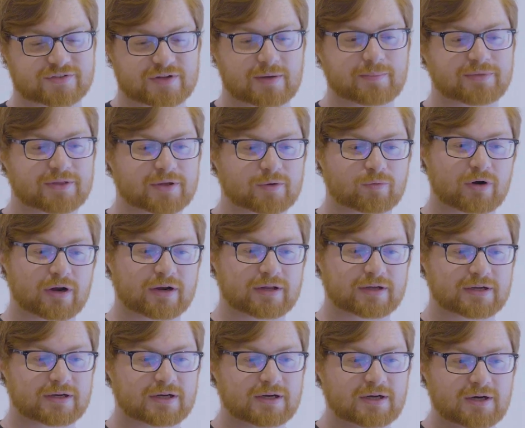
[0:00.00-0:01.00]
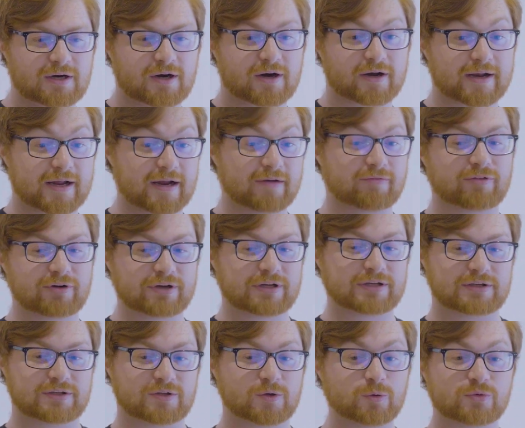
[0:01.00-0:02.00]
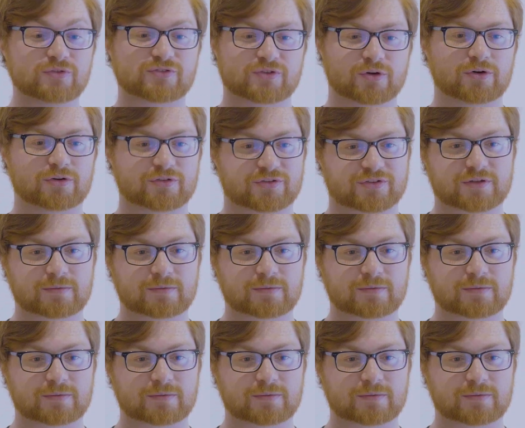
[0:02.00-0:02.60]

something running on every user's